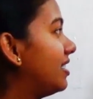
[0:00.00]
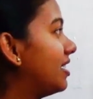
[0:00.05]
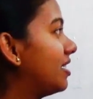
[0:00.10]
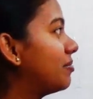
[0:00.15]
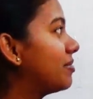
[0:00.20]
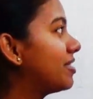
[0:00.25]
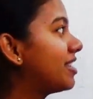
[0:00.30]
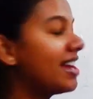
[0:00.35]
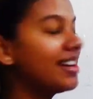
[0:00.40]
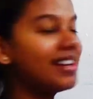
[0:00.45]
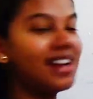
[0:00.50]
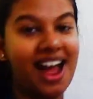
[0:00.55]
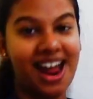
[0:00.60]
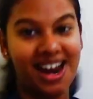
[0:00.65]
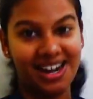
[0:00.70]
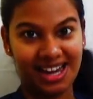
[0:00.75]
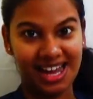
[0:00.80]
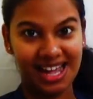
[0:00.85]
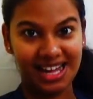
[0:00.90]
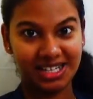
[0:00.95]
terms and
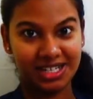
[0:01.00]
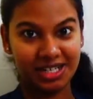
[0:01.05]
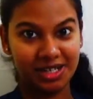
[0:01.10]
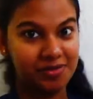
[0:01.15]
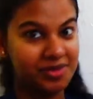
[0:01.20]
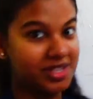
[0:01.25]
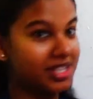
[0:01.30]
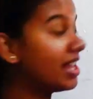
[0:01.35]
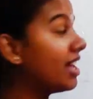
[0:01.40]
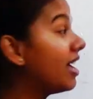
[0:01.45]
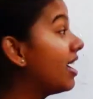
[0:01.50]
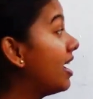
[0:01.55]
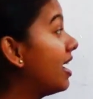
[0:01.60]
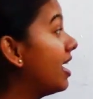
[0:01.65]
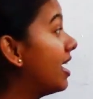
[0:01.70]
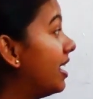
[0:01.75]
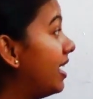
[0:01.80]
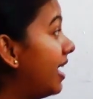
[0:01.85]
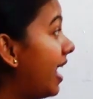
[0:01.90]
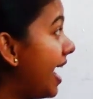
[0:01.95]
unlike terms.
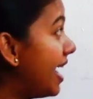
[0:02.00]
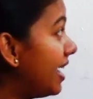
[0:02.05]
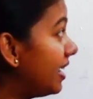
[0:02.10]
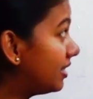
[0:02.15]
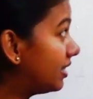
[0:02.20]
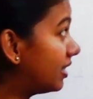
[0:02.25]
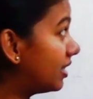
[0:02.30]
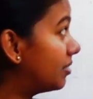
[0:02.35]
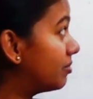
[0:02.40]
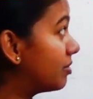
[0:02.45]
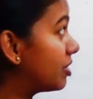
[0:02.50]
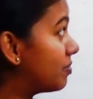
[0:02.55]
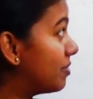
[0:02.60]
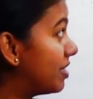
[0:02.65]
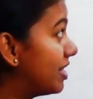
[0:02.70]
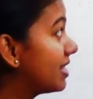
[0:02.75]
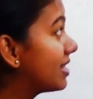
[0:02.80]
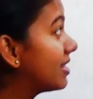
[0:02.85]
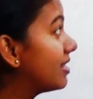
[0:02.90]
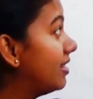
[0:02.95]
Like terms
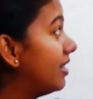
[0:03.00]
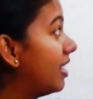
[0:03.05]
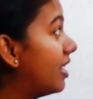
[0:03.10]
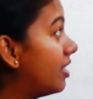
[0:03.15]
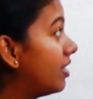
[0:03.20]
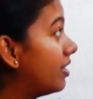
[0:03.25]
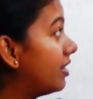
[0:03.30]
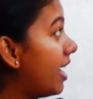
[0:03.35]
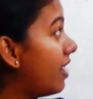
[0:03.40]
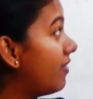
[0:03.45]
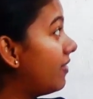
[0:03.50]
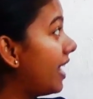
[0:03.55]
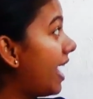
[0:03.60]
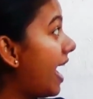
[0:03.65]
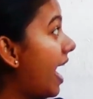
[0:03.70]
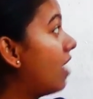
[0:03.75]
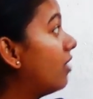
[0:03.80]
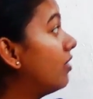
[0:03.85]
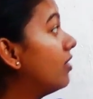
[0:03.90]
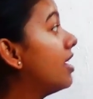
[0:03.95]
means they will
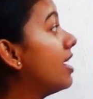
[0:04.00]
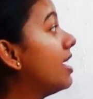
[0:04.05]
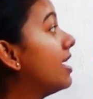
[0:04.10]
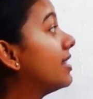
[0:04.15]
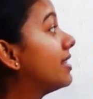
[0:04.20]
have